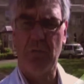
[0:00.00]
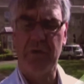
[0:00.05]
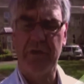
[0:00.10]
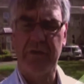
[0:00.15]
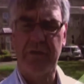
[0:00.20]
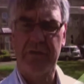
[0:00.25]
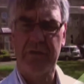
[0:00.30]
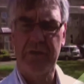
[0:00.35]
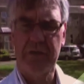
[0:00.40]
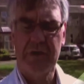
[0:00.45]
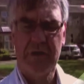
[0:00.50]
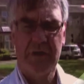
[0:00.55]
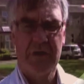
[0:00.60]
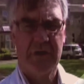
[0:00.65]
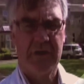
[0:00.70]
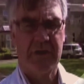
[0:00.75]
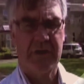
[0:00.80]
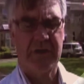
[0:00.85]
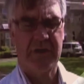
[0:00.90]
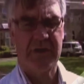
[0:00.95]
with.
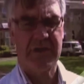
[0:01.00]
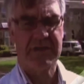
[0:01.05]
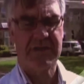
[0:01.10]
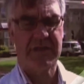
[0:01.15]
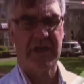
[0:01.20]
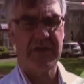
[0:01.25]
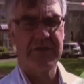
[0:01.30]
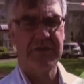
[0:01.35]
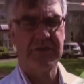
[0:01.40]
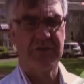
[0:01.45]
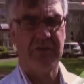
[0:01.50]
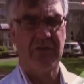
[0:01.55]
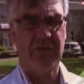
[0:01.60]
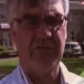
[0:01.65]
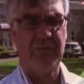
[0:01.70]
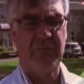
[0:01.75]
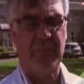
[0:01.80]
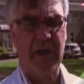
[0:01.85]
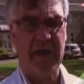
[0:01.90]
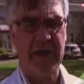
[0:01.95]
They started off
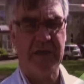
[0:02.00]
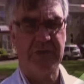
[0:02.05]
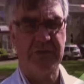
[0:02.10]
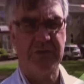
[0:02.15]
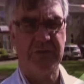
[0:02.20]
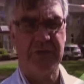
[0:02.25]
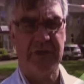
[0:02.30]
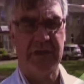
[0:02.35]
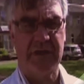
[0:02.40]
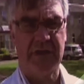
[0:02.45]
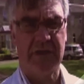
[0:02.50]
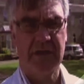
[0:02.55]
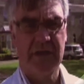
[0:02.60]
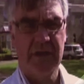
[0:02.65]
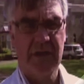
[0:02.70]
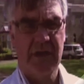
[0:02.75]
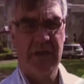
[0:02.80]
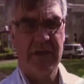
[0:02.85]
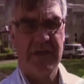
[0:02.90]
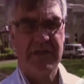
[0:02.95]
by doing
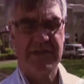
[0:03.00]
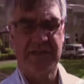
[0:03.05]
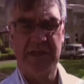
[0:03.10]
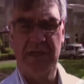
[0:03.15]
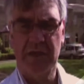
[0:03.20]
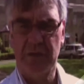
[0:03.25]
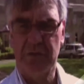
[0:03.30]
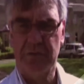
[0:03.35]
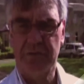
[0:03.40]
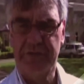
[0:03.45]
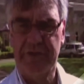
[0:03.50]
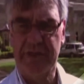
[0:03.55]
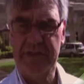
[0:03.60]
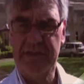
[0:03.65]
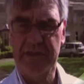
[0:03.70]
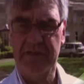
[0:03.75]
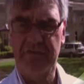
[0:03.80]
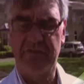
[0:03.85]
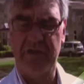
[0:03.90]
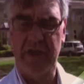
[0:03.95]
single
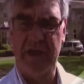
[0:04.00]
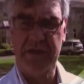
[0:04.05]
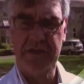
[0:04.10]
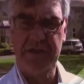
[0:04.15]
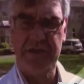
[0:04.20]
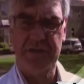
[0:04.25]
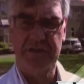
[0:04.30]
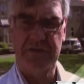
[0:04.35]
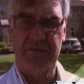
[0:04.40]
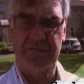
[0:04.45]
disinfections